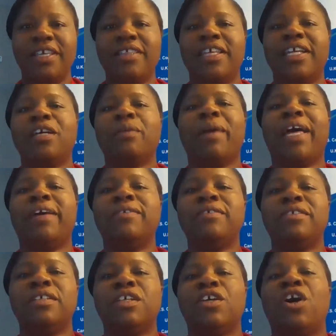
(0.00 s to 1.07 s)
Think about
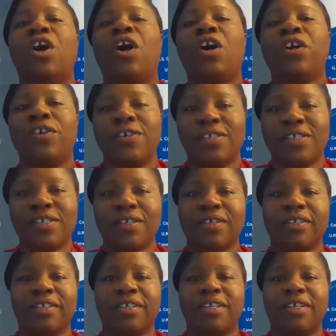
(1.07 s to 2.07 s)
cars.